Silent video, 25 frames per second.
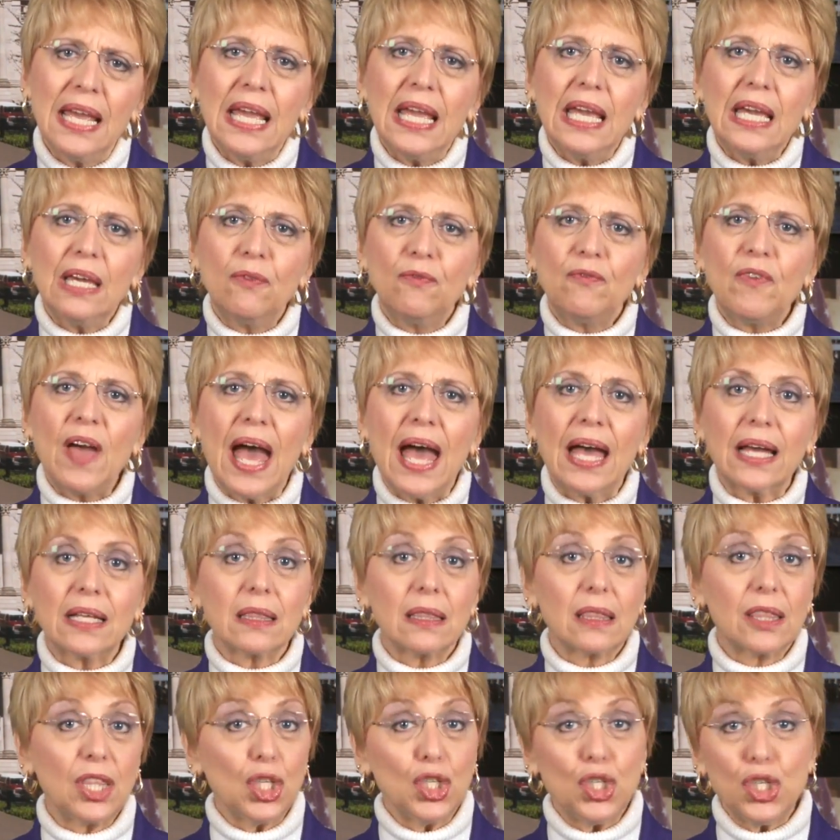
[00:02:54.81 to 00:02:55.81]
In
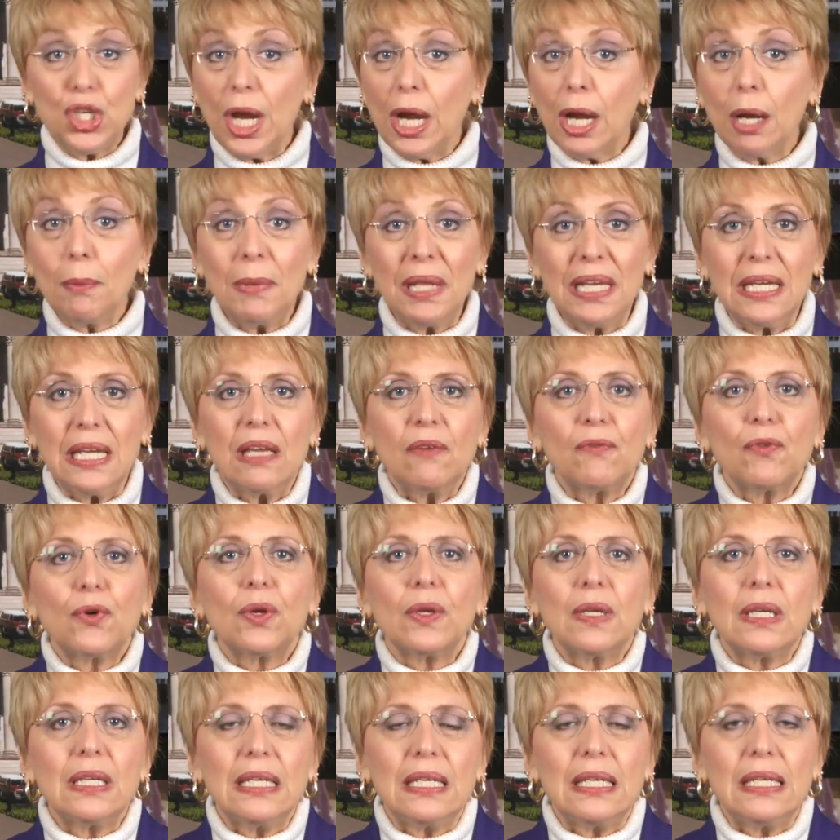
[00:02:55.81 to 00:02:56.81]
fact, the chairman
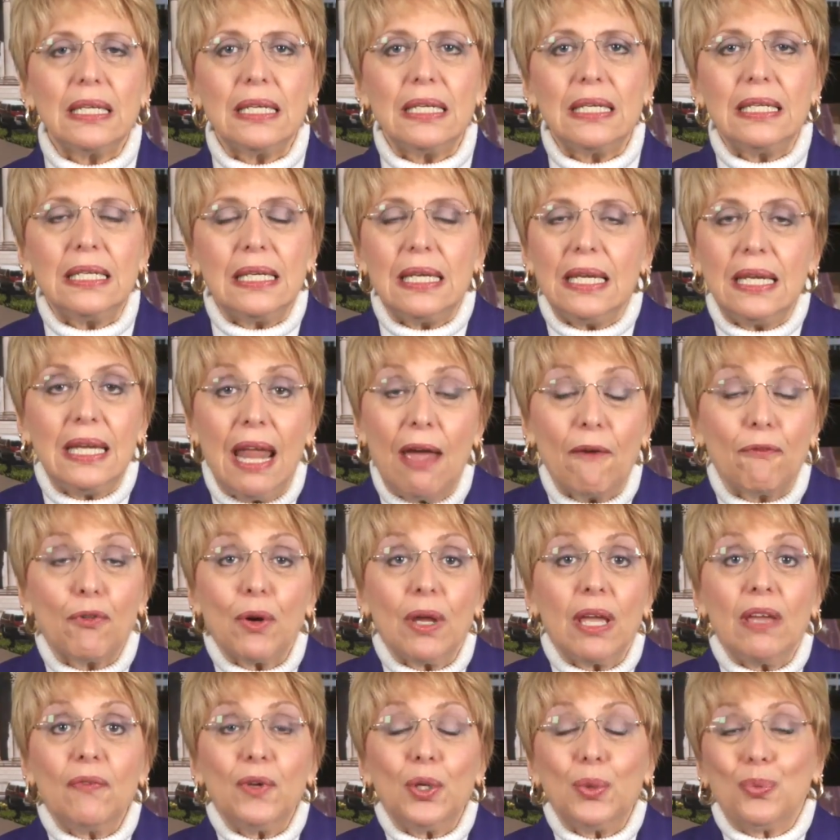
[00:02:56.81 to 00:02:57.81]
never
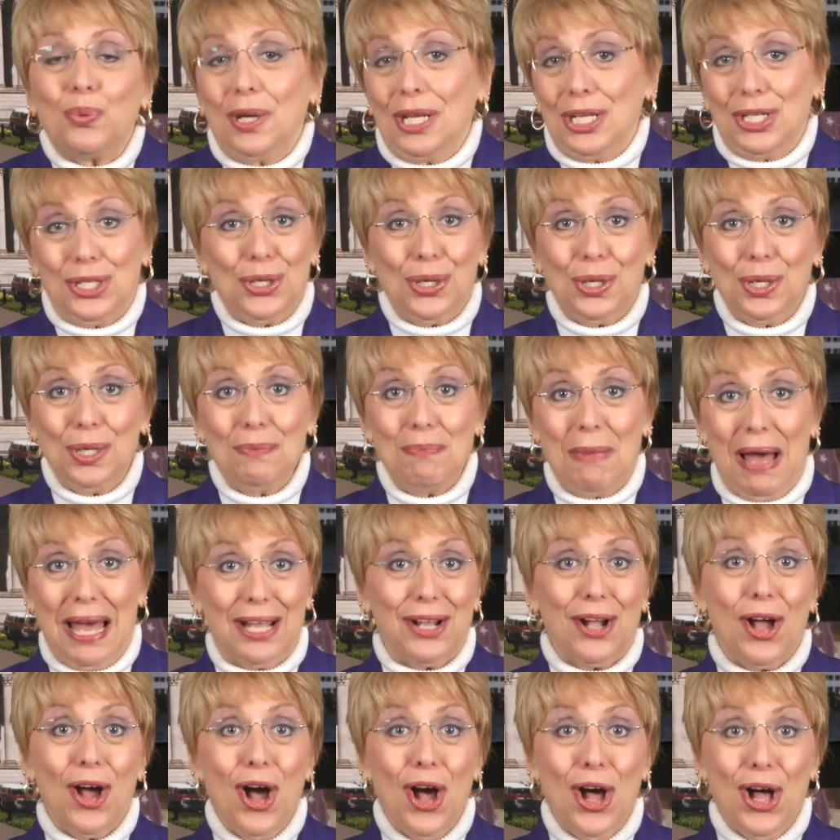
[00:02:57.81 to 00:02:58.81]
even returned my
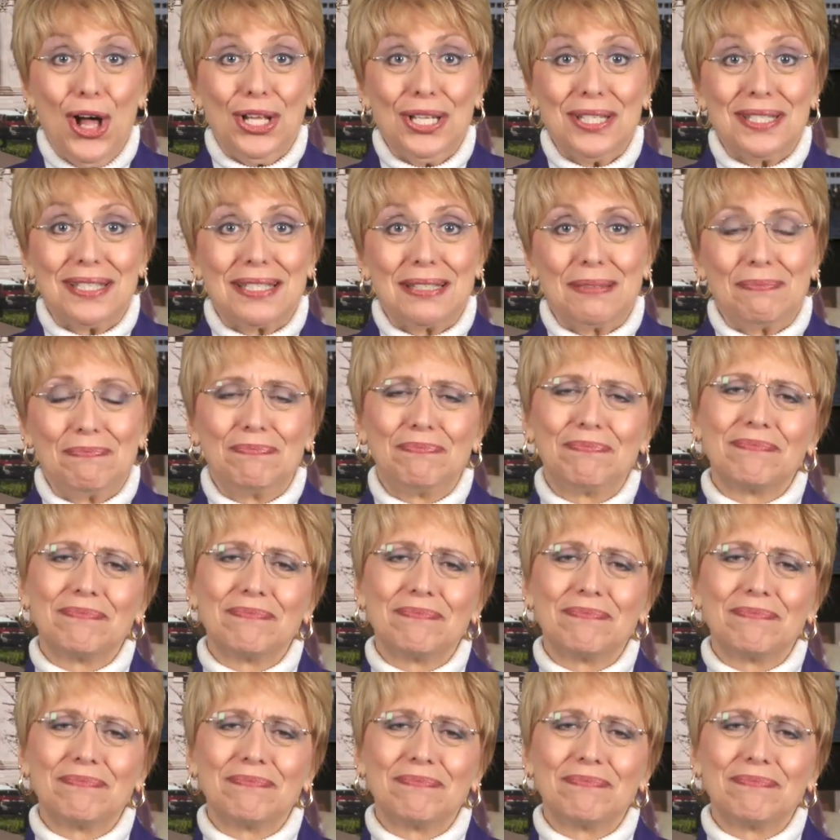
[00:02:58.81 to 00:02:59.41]
calls.